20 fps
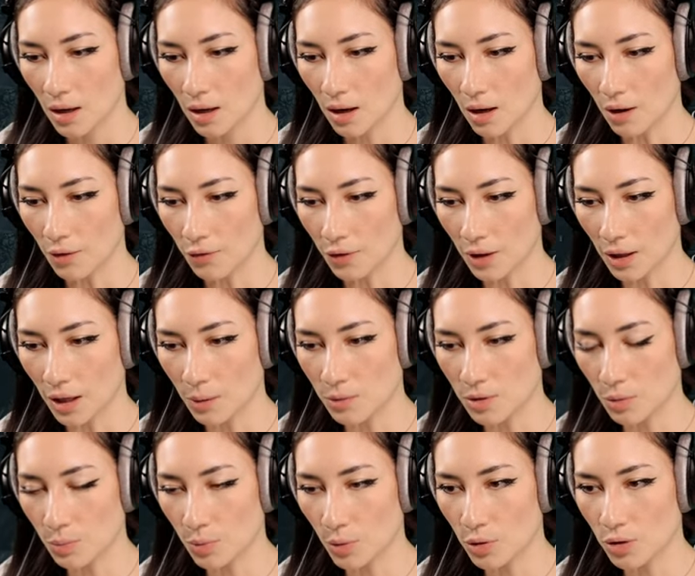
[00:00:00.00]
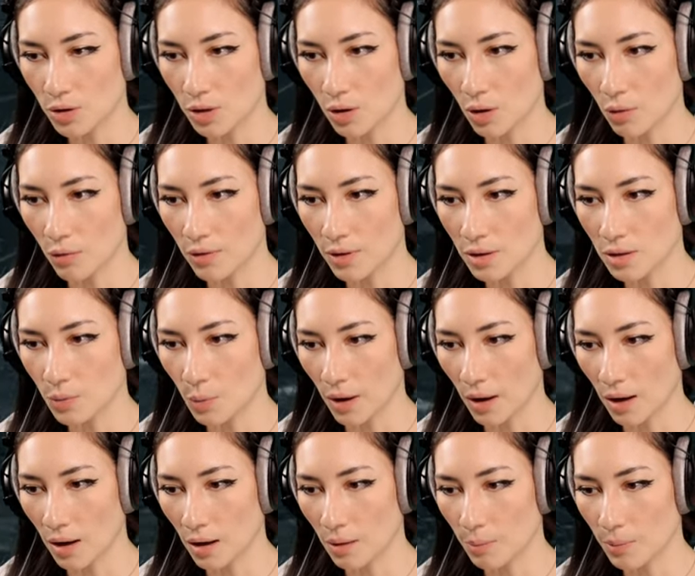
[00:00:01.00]
I feel like I'm supposed to go this
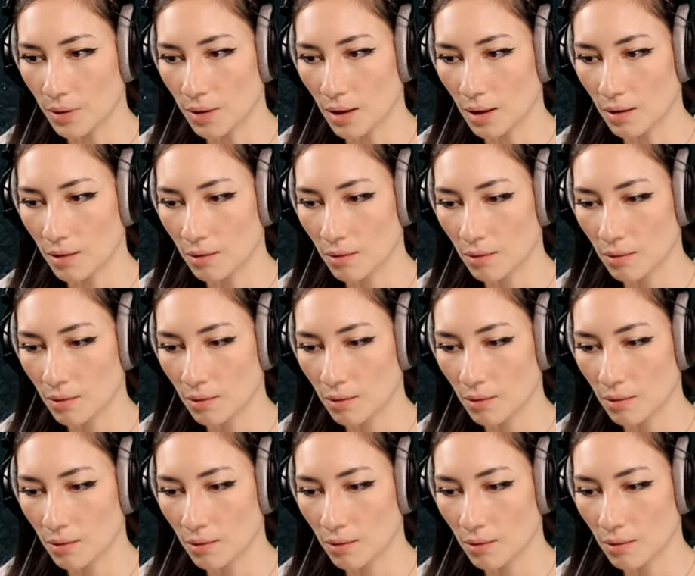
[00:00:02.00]
way, but then